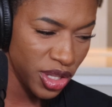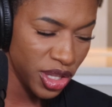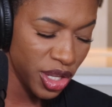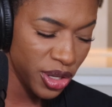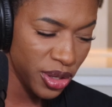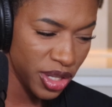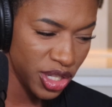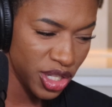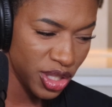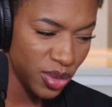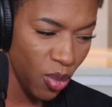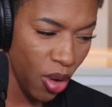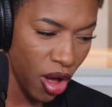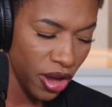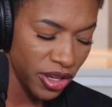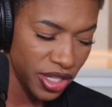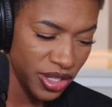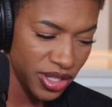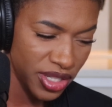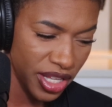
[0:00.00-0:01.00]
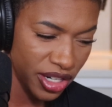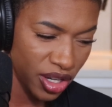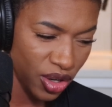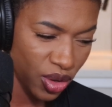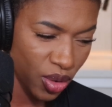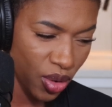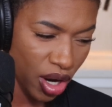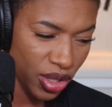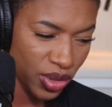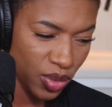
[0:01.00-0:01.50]
could literally just walk. There's like a
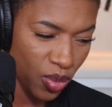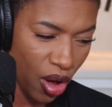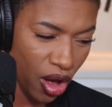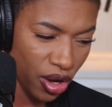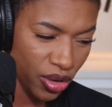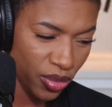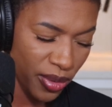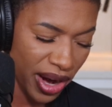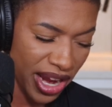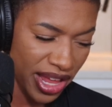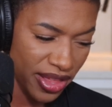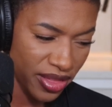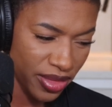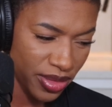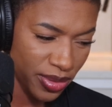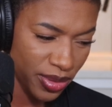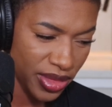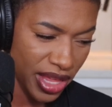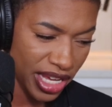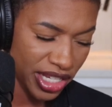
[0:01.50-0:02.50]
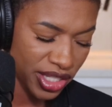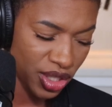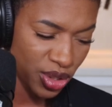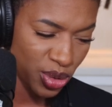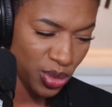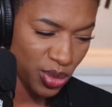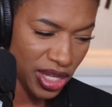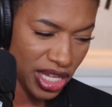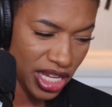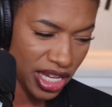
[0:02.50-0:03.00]
crosswalk right next
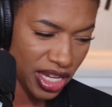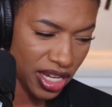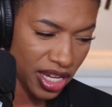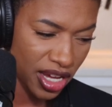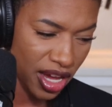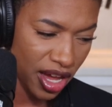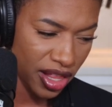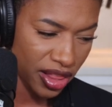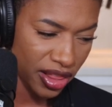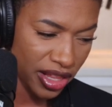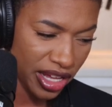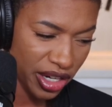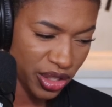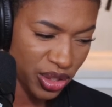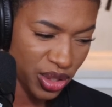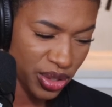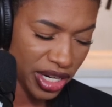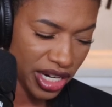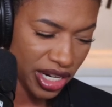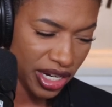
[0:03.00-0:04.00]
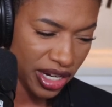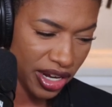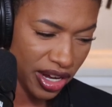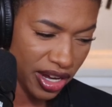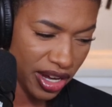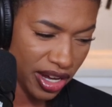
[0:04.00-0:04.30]
to the electric